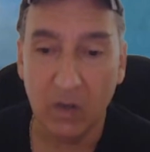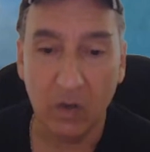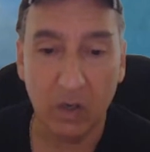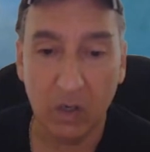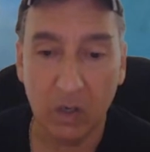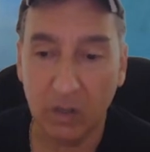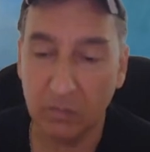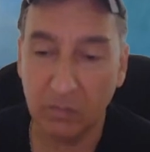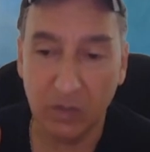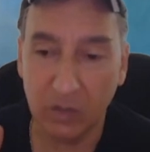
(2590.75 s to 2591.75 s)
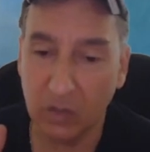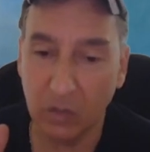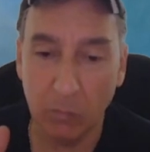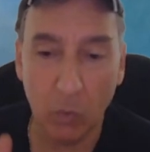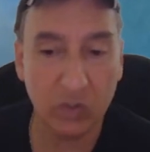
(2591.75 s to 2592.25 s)

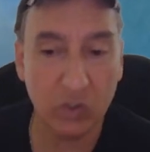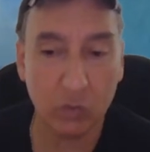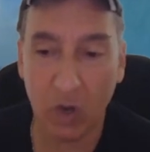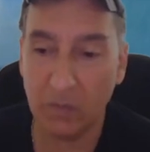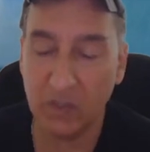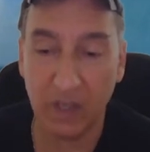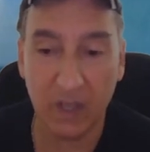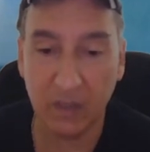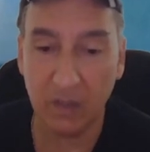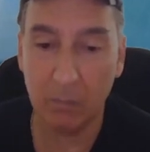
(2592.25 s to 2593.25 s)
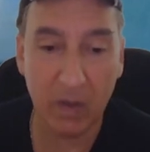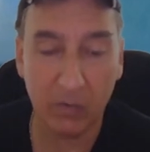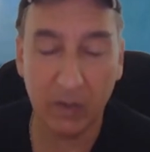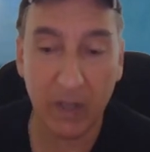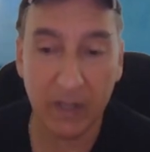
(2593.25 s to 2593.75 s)
The more subscribers I get, the
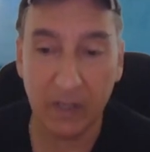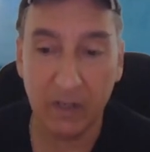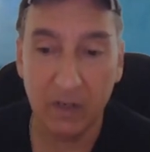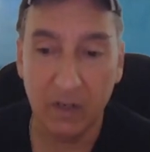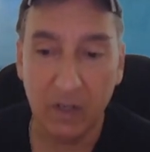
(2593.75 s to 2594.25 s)
better I like it.